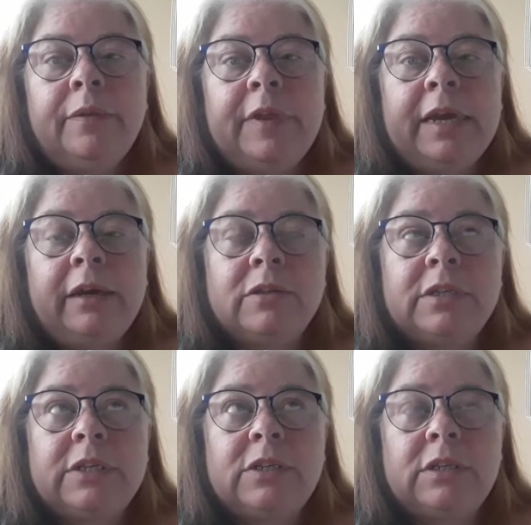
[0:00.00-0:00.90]
The
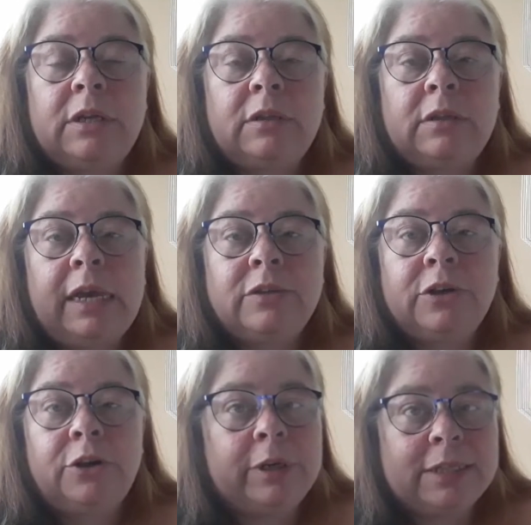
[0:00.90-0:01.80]
cyst has
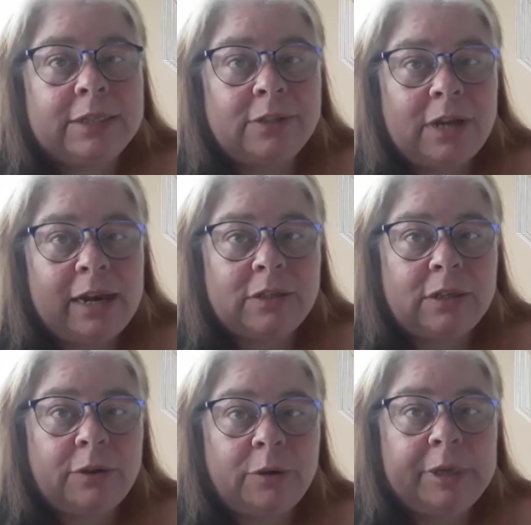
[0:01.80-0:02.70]
increased in size
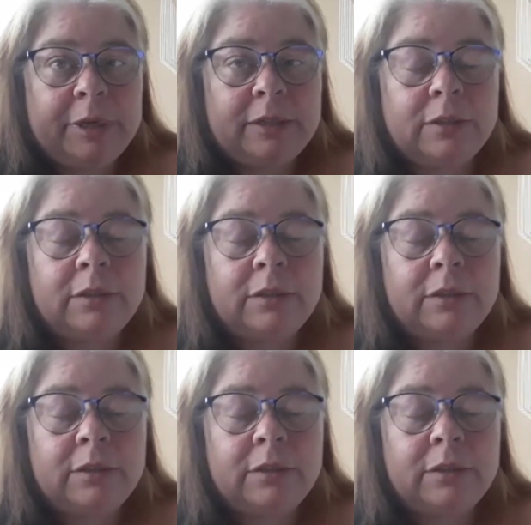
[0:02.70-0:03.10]
a little bit.